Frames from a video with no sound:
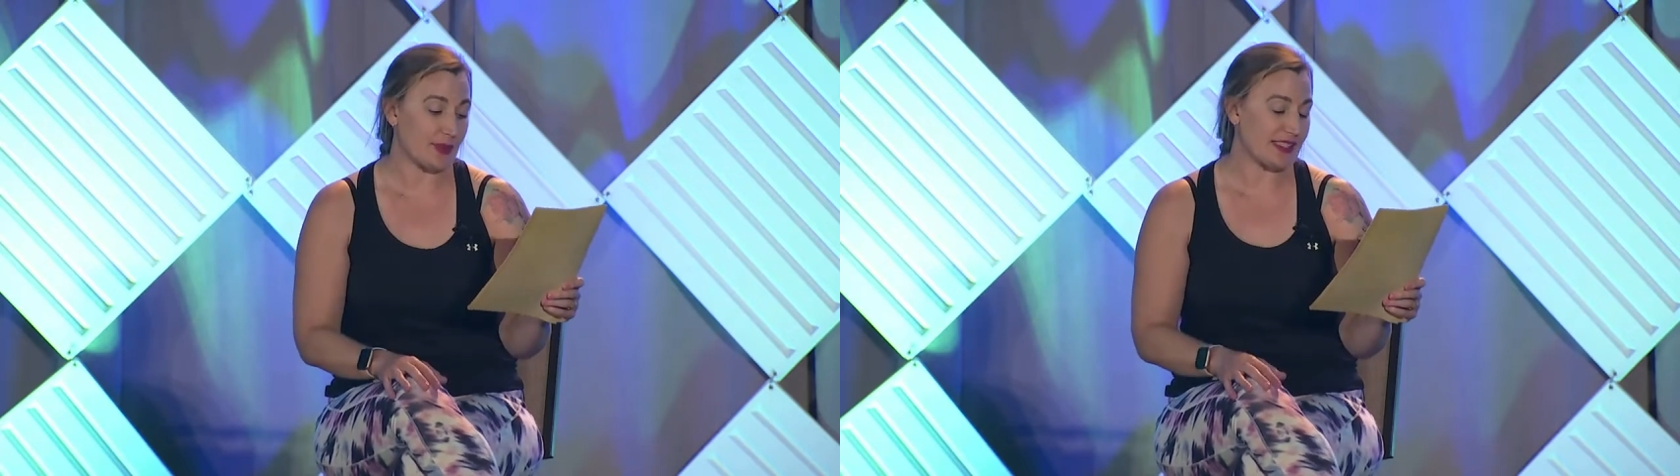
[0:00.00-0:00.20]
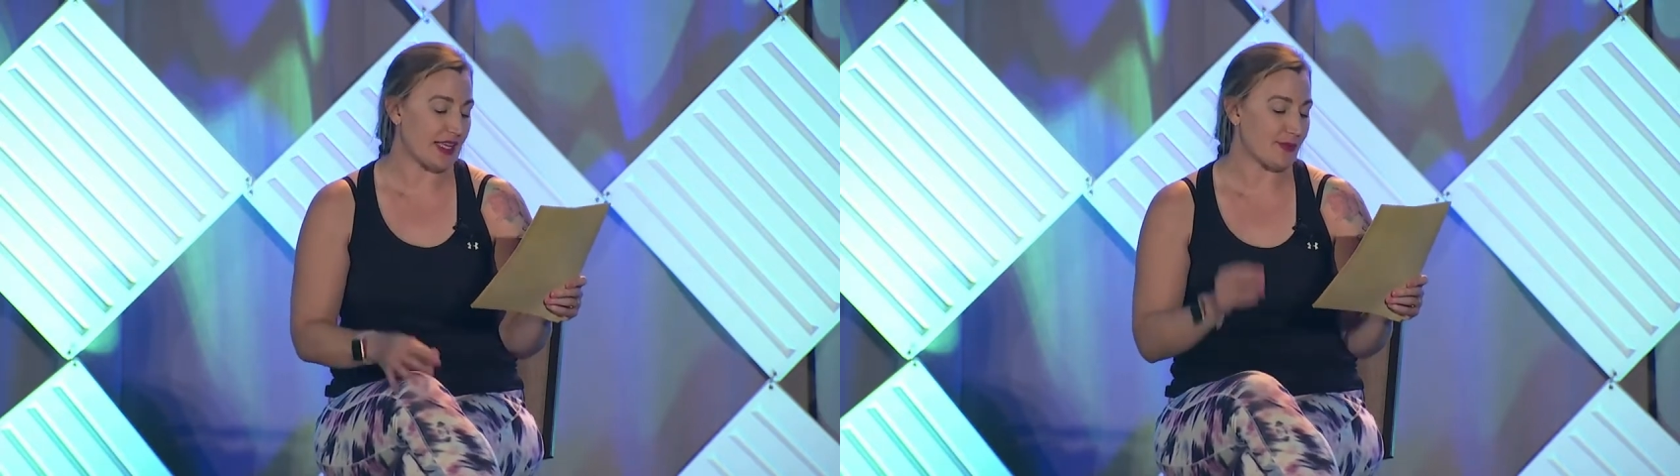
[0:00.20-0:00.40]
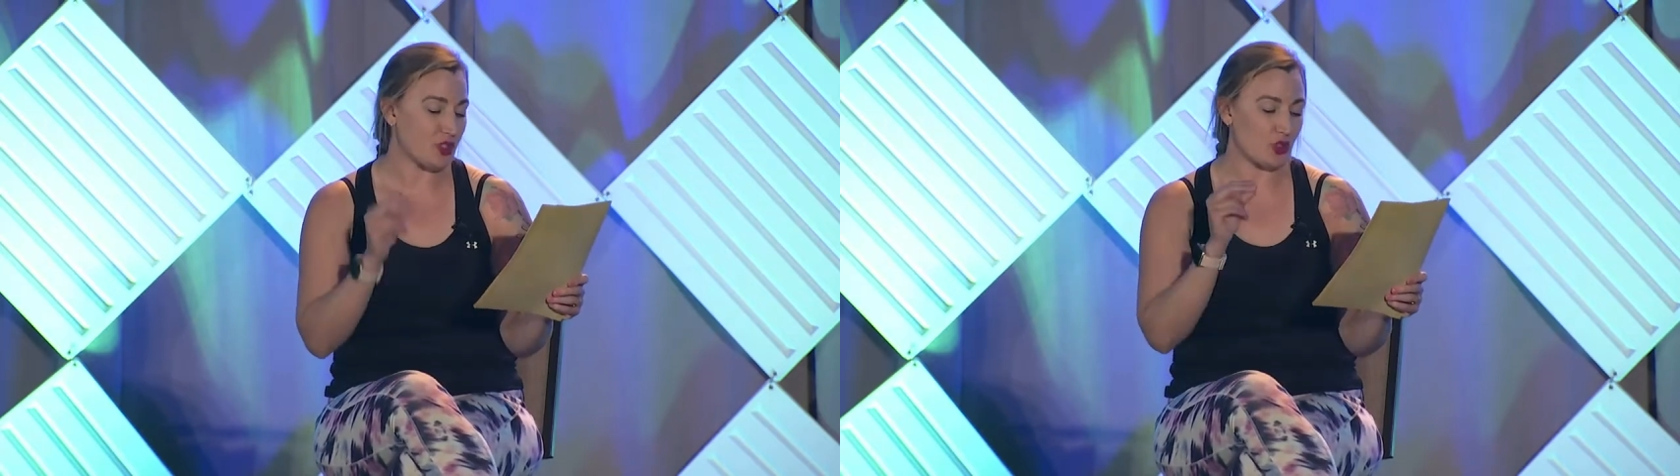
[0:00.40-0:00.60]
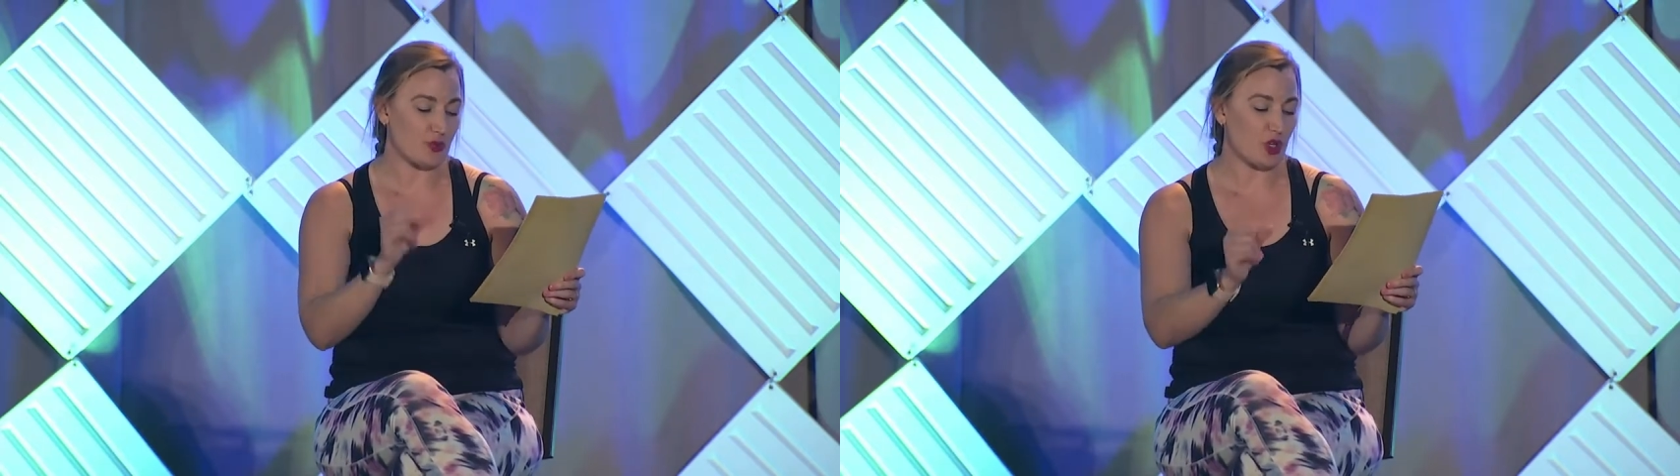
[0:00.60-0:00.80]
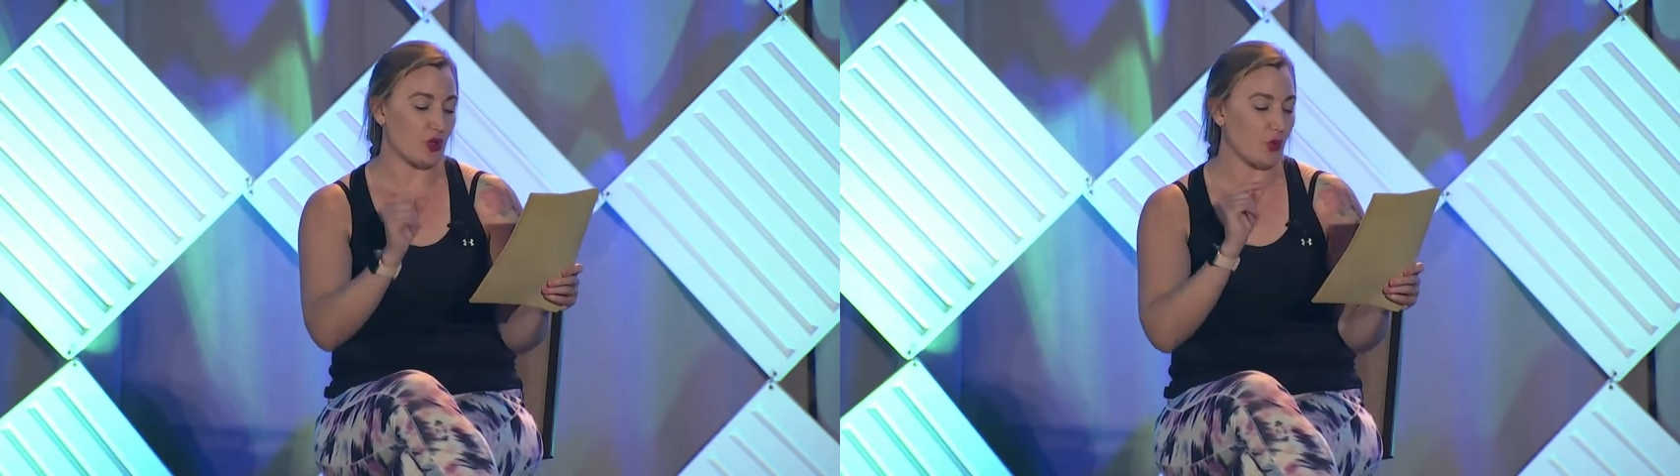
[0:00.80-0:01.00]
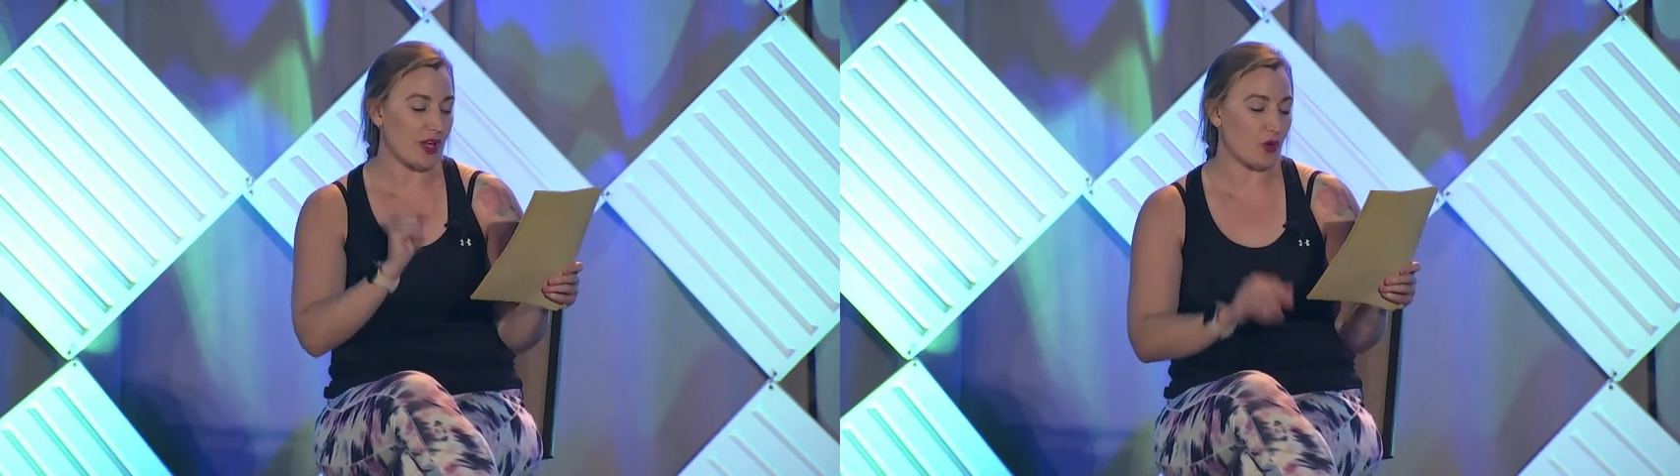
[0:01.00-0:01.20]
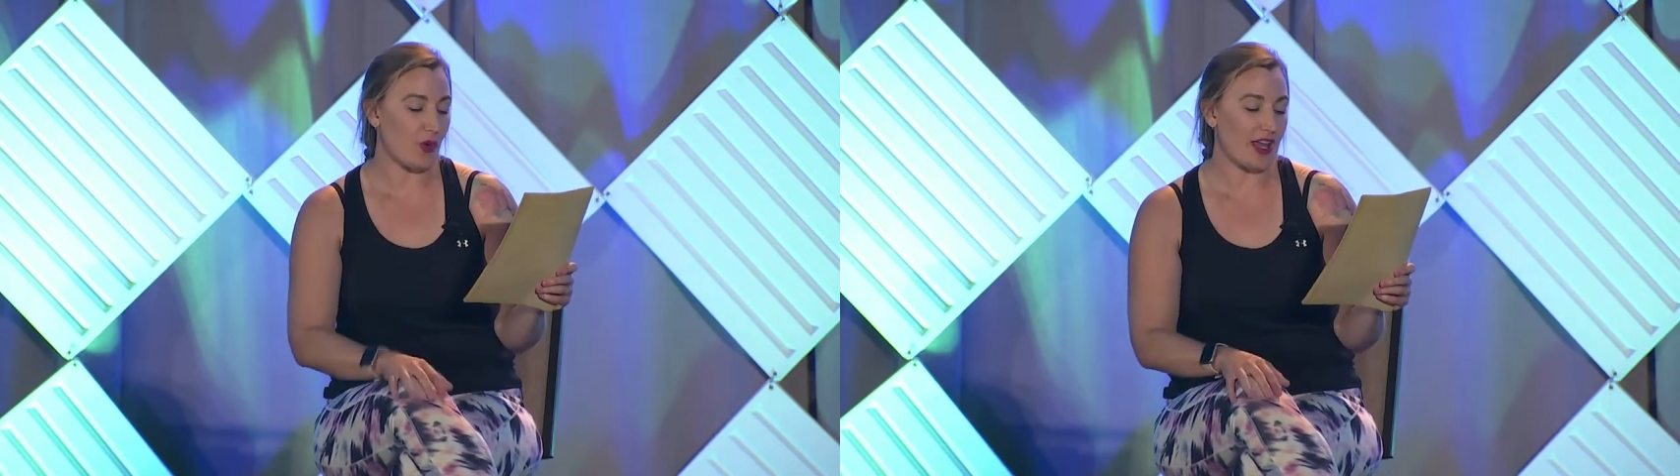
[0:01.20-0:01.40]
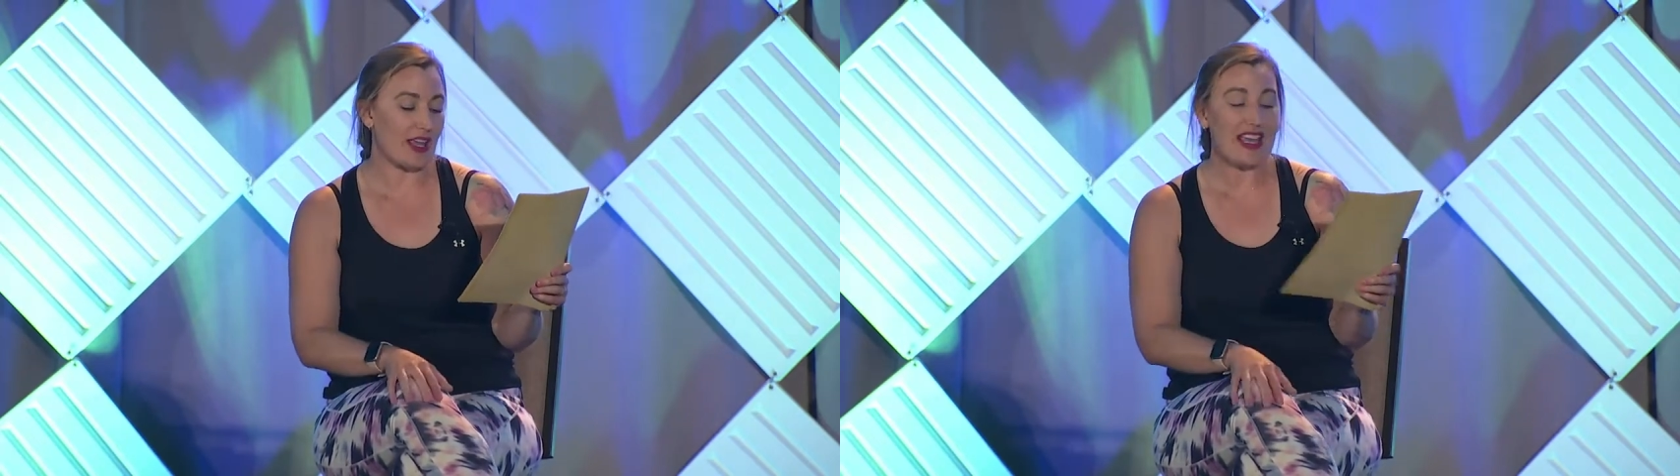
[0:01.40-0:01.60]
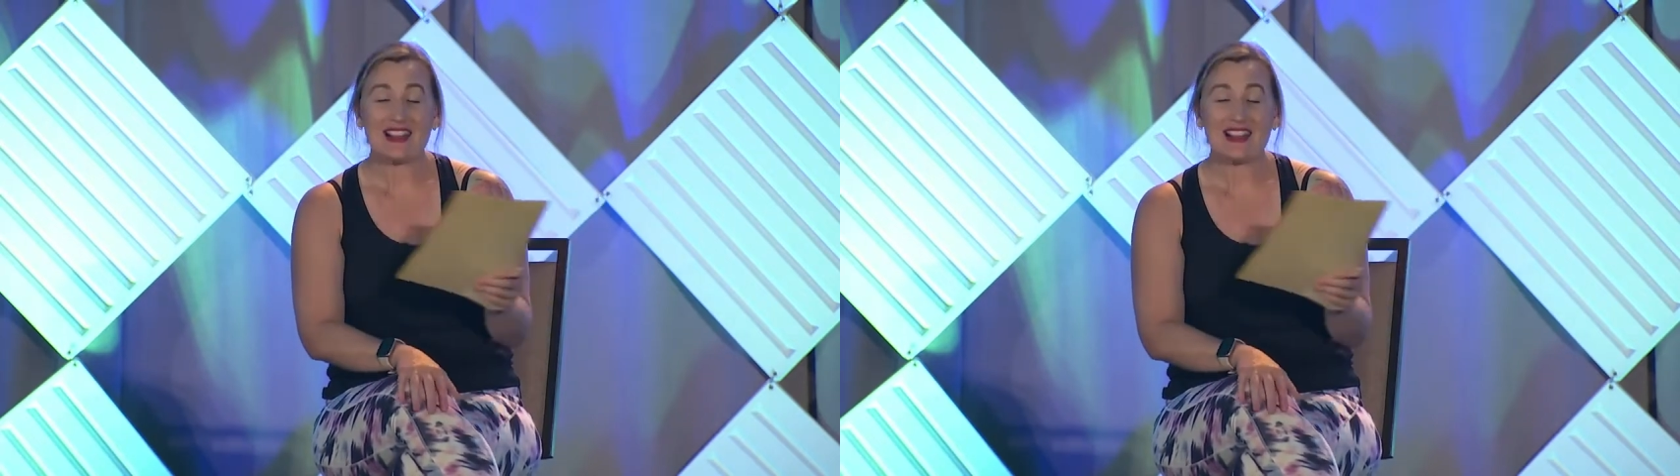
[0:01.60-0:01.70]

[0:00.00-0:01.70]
but Sammy's group started right away.